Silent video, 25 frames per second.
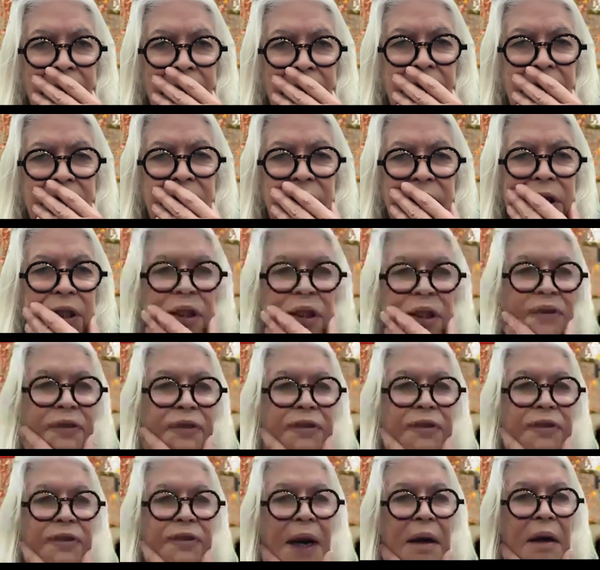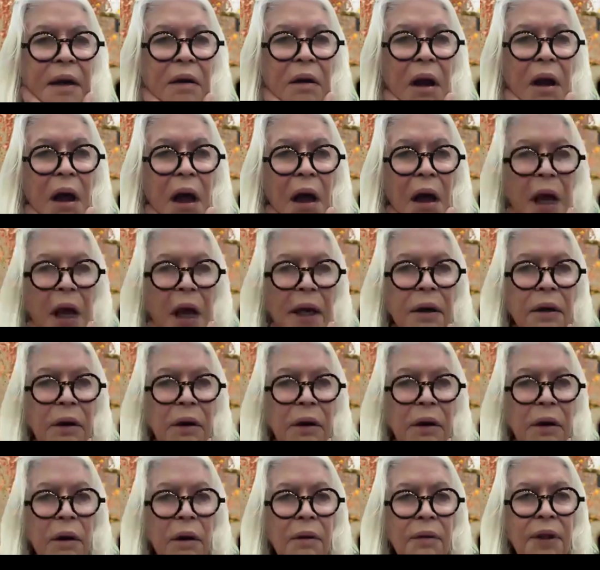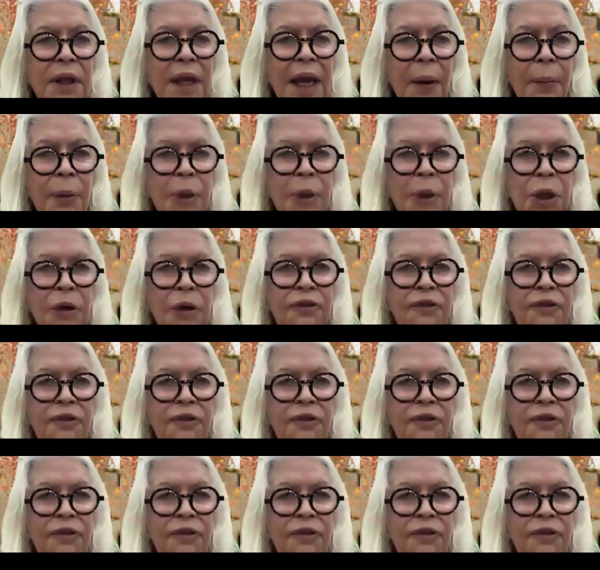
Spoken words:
this is the front line, the Aboriginal